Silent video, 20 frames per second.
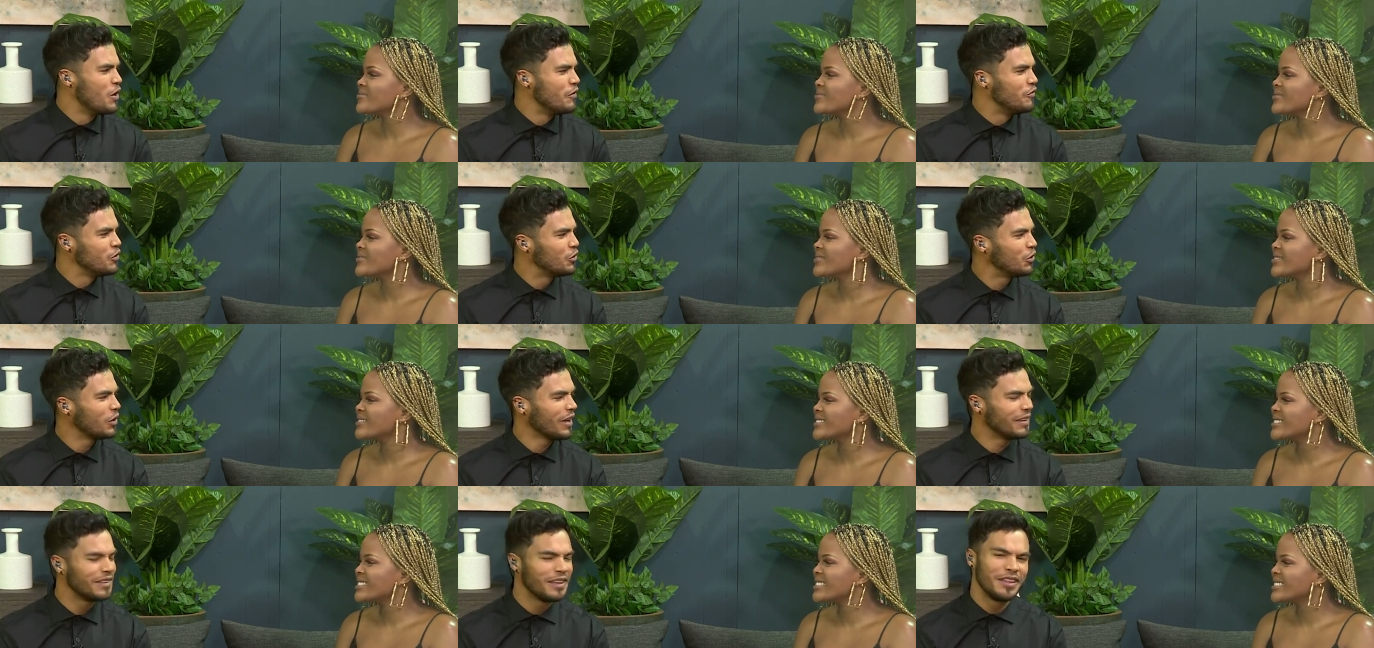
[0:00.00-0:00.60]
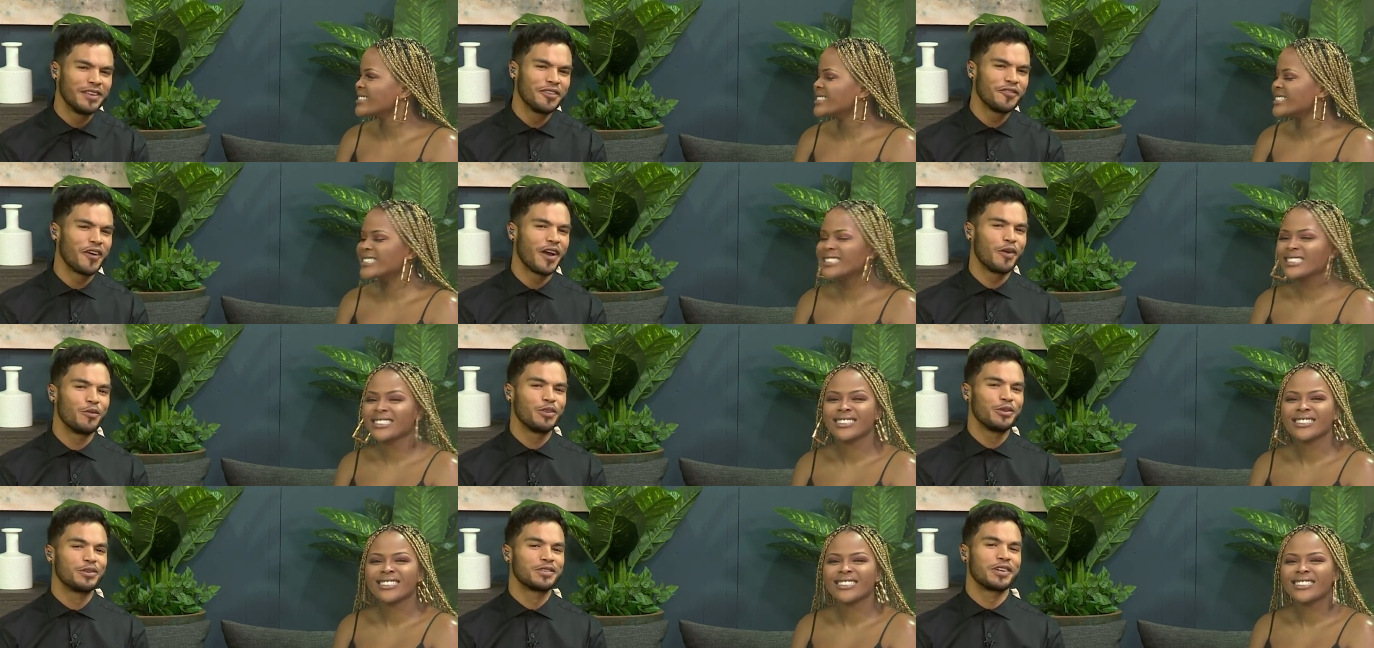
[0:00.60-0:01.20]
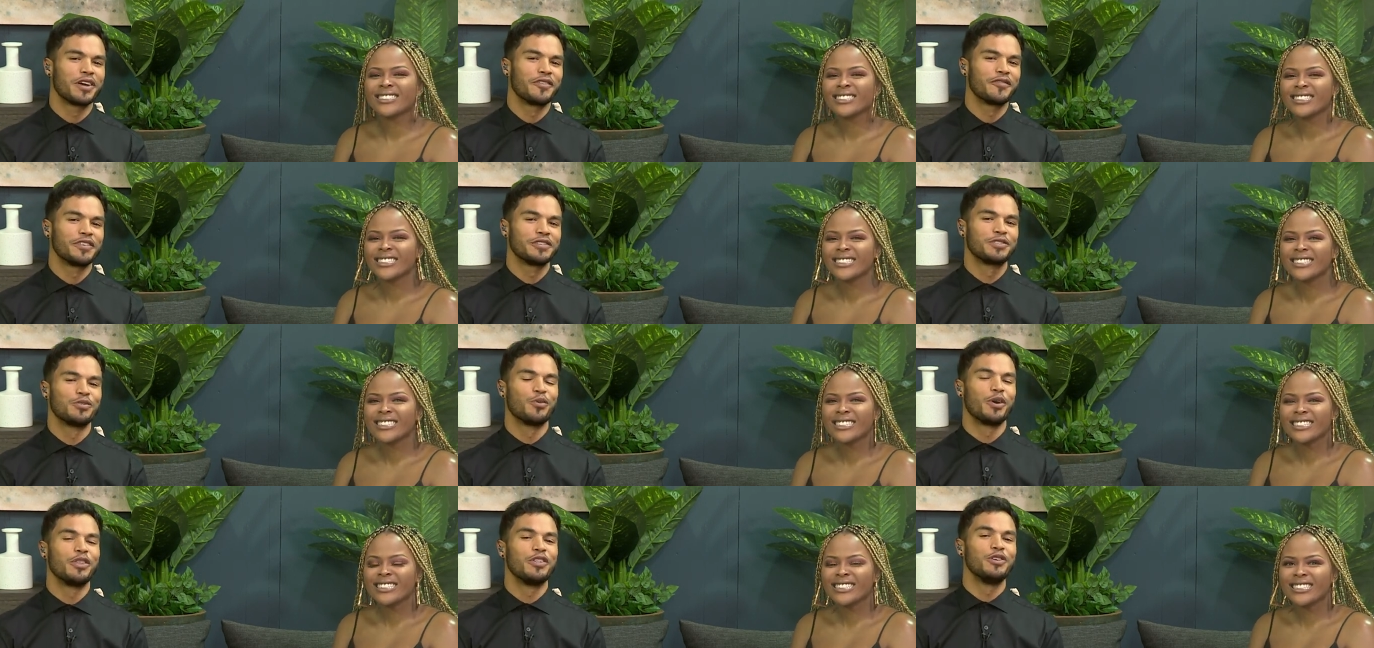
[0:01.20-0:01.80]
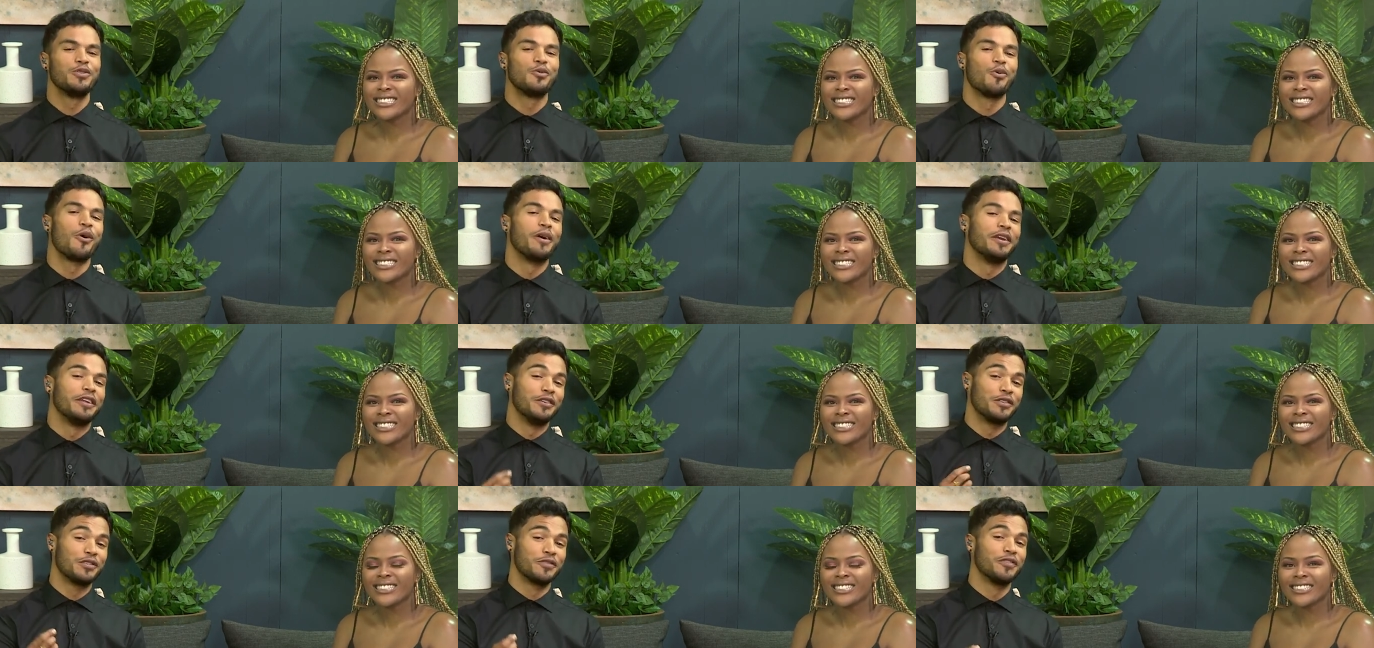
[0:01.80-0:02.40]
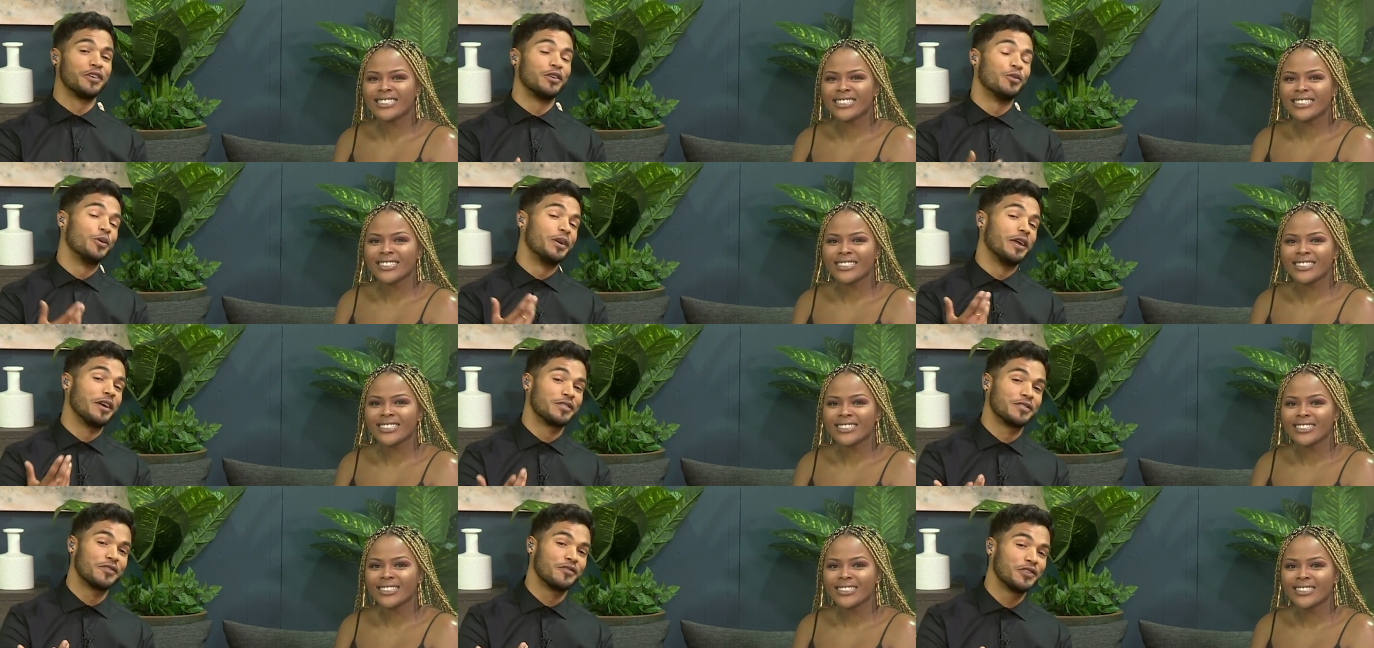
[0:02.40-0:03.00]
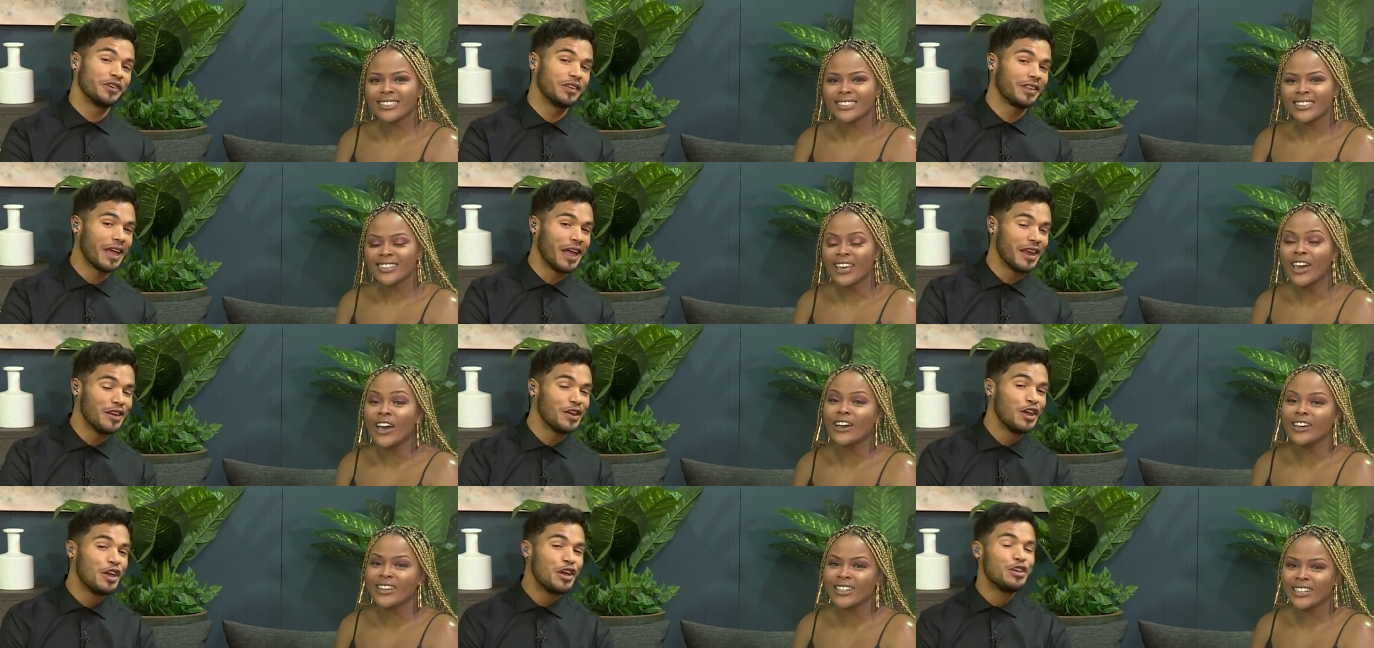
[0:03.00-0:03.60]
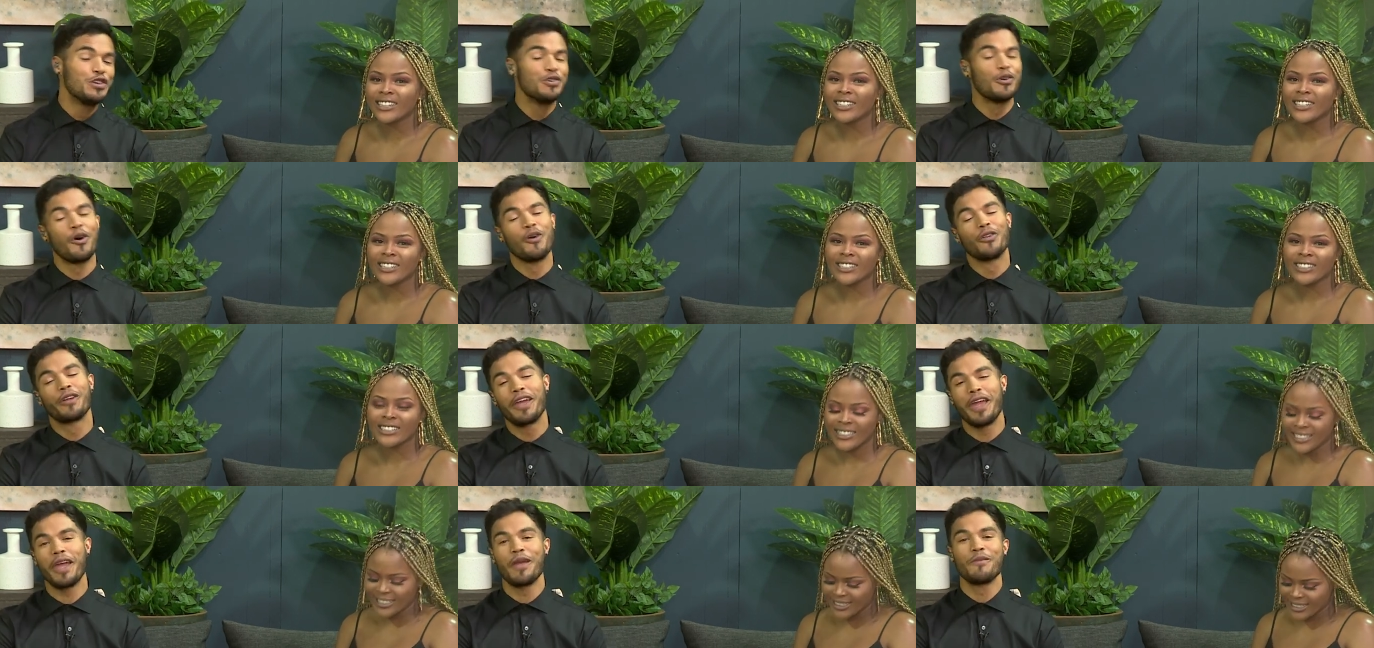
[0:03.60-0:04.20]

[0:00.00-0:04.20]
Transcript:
Speaker 1: if you could identify with yourself as to whether you are an introvert or an extrovert. Yeah. And you all